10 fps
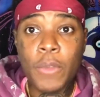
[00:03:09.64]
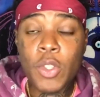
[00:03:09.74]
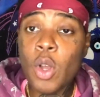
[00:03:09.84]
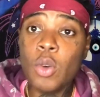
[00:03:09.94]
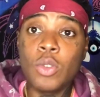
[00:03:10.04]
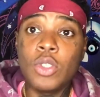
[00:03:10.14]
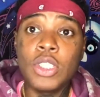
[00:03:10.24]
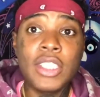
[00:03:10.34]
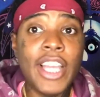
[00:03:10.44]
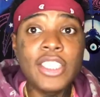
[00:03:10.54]
so
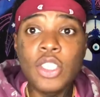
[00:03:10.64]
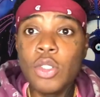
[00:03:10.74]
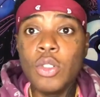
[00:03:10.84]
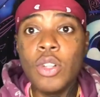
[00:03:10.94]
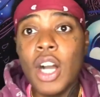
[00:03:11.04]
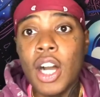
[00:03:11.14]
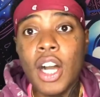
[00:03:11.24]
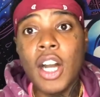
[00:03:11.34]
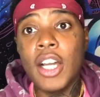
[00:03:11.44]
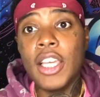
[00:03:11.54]
stay tuned.
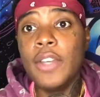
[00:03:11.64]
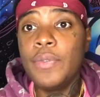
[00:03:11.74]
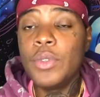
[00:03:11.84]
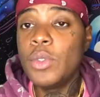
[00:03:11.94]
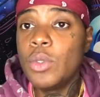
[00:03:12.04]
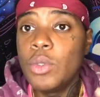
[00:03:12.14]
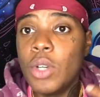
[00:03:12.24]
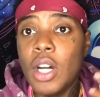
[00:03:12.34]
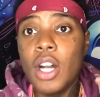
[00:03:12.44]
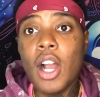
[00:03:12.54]
If
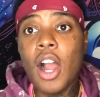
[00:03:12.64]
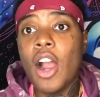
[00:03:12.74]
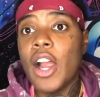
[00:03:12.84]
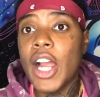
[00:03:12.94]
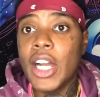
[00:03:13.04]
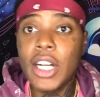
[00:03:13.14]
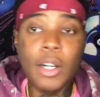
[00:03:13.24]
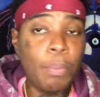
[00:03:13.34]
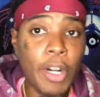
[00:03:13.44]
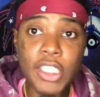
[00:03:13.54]
you are
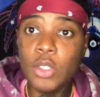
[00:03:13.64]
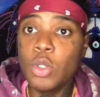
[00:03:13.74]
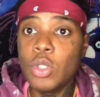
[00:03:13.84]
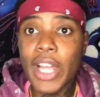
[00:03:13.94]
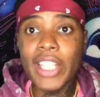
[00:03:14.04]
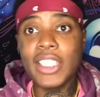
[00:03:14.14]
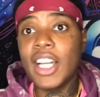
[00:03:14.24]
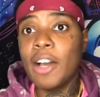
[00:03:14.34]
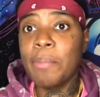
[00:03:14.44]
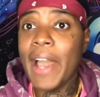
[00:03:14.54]
a person who would like to
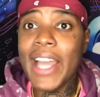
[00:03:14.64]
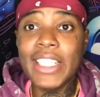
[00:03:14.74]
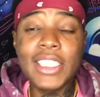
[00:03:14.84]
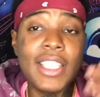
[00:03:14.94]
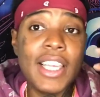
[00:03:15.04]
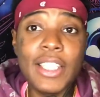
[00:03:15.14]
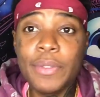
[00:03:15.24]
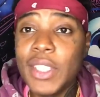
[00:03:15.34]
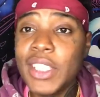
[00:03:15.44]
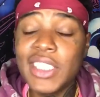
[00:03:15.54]
come by and
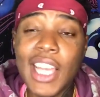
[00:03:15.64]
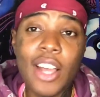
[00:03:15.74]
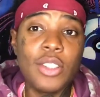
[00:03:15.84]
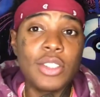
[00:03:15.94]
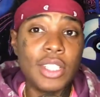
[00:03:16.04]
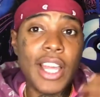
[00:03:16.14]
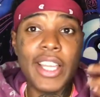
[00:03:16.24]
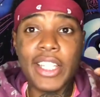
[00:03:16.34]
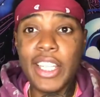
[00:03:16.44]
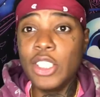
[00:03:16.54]
if this sounds
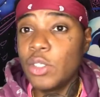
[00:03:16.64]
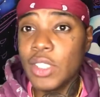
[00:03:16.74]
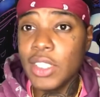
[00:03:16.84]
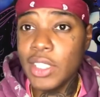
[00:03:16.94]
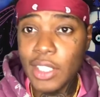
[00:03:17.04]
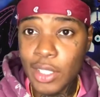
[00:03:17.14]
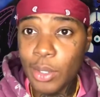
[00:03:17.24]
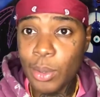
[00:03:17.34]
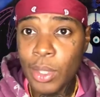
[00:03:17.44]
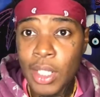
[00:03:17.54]
like interesting to
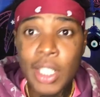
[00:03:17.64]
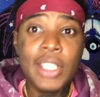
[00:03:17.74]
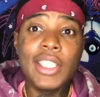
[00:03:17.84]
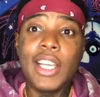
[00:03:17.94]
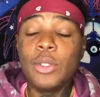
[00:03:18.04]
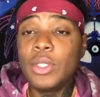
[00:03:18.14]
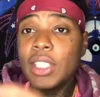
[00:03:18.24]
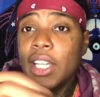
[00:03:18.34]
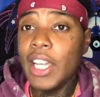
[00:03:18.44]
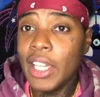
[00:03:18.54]
you, then you
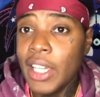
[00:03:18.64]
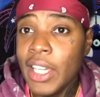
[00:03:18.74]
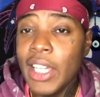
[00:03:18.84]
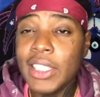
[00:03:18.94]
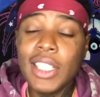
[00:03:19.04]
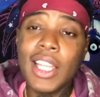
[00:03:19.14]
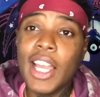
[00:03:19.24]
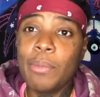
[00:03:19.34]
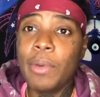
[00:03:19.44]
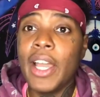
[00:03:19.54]
can hit the
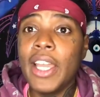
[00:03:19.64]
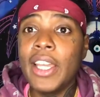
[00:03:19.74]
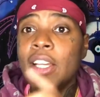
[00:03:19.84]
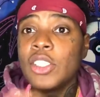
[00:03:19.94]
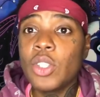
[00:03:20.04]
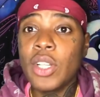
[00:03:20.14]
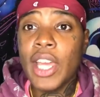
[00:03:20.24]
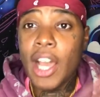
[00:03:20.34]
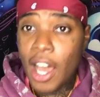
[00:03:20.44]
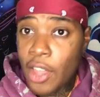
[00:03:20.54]
like button so
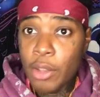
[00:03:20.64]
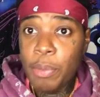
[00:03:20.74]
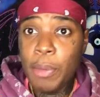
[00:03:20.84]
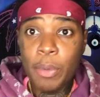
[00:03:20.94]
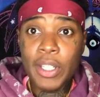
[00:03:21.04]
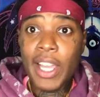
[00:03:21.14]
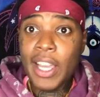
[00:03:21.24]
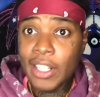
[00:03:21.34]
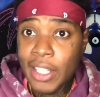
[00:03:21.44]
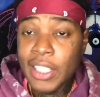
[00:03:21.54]
that other people
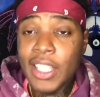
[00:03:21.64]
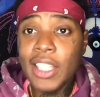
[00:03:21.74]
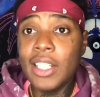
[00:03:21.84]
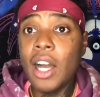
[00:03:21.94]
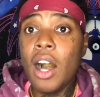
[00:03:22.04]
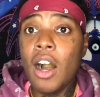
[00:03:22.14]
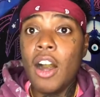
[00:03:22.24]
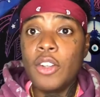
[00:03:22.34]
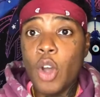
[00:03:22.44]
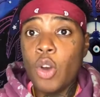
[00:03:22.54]
can get
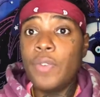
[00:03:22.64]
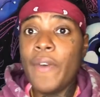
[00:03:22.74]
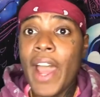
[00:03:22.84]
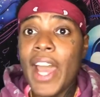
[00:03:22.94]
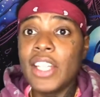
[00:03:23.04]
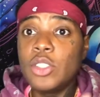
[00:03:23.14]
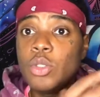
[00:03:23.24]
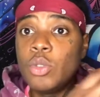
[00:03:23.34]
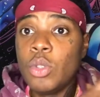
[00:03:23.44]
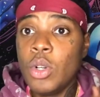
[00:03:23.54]
notified
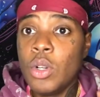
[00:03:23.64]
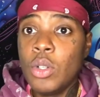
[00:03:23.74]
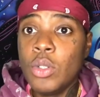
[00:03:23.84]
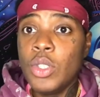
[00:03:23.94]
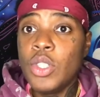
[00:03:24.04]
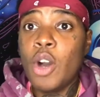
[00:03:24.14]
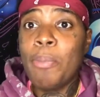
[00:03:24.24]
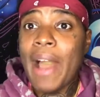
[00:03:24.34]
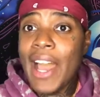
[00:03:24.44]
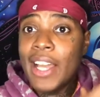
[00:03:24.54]
to, you know,
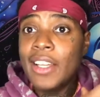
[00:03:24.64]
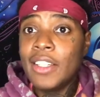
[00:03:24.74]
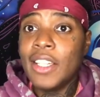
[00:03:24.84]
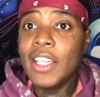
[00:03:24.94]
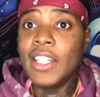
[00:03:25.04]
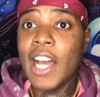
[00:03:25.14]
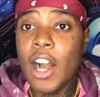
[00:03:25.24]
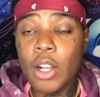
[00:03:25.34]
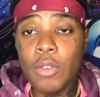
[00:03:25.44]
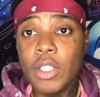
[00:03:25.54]
by hitting the
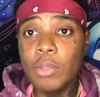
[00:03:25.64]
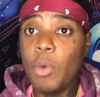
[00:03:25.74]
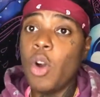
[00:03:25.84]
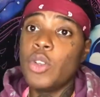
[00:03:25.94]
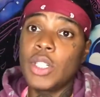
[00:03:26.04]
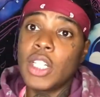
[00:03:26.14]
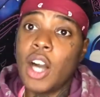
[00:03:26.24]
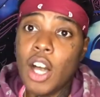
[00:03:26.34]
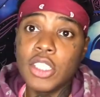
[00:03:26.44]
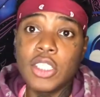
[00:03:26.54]
algorithm. Or you can
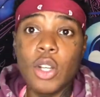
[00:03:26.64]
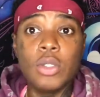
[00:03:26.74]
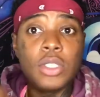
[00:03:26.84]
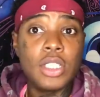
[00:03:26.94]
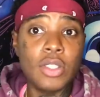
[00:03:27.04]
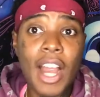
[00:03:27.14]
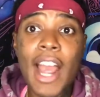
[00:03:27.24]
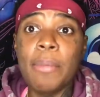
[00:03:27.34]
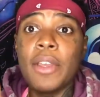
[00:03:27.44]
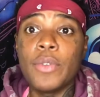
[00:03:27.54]
also
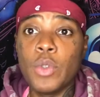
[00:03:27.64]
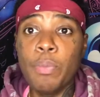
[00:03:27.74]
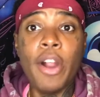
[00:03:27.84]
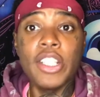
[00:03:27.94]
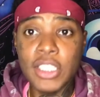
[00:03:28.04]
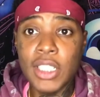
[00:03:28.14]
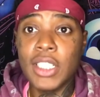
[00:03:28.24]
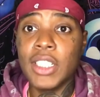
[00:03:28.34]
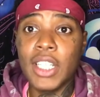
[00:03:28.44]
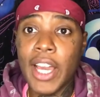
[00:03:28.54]
subscribe if you
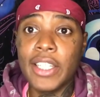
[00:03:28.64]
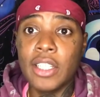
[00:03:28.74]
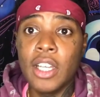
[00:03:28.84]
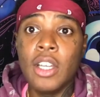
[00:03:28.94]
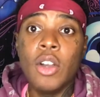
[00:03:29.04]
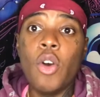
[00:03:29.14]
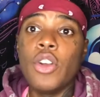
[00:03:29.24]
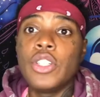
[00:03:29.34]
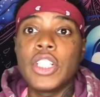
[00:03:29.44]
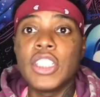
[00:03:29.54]
personally like,
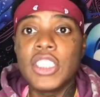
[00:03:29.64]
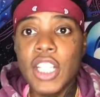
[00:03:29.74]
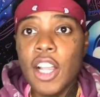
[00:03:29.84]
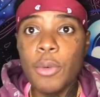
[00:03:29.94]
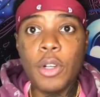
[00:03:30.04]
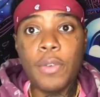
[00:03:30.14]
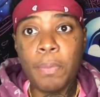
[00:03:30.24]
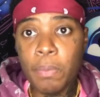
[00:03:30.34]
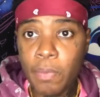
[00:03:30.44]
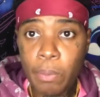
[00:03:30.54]
or you can share it with a
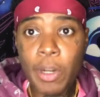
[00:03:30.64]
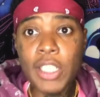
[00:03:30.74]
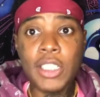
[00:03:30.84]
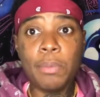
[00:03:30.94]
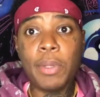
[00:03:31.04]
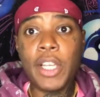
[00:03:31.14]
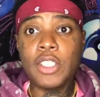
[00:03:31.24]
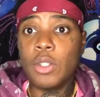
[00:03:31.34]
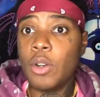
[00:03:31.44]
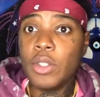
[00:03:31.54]
person,
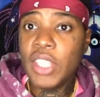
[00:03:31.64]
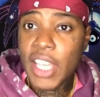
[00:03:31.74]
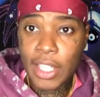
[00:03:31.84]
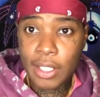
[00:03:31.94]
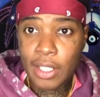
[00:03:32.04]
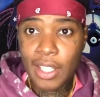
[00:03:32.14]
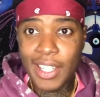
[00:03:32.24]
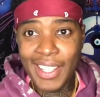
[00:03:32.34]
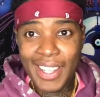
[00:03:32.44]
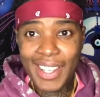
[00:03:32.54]
place, or thing.
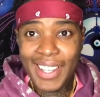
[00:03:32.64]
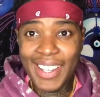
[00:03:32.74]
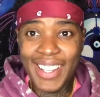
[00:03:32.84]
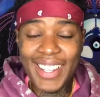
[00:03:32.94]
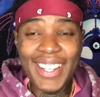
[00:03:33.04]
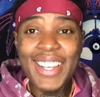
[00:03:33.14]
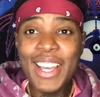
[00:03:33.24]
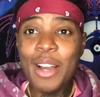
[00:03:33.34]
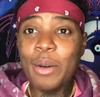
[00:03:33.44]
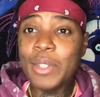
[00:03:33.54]

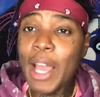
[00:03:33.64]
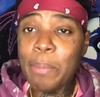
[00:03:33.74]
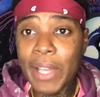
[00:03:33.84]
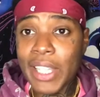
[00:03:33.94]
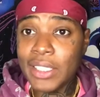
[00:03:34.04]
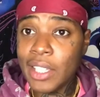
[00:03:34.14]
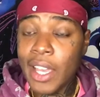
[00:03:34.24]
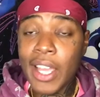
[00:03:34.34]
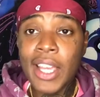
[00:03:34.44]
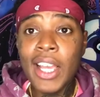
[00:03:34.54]
With that being
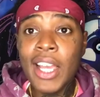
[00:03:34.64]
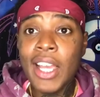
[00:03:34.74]
said,